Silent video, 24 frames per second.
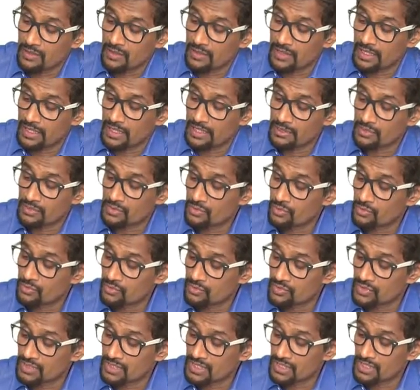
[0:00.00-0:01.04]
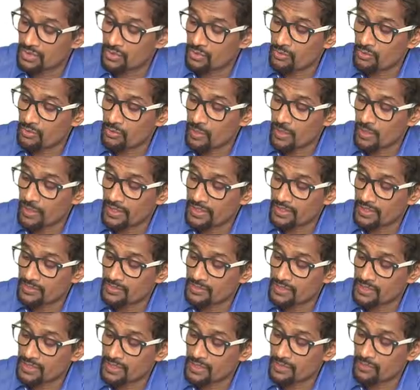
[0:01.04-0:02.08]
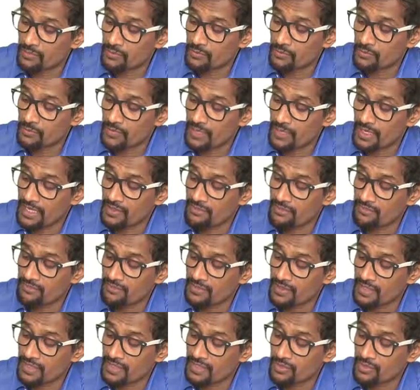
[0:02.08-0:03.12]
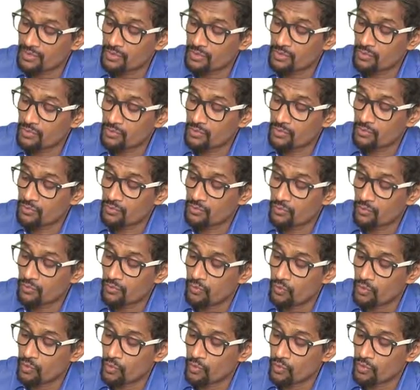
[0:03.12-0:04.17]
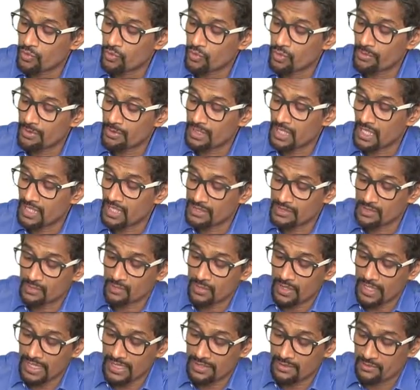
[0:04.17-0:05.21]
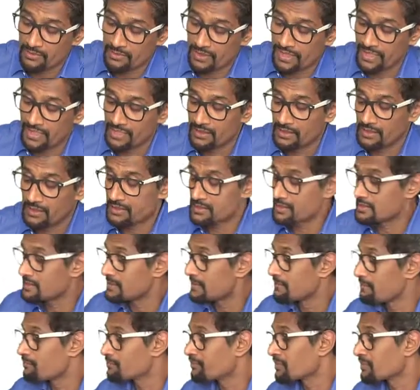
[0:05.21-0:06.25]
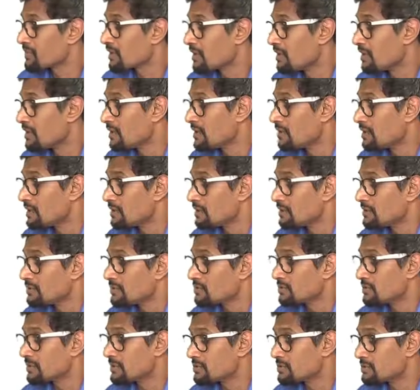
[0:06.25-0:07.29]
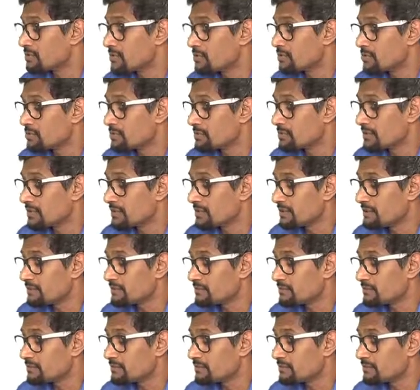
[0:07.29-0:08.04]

into zero point zero five into four. You've been asked to calculate this. So it's going to be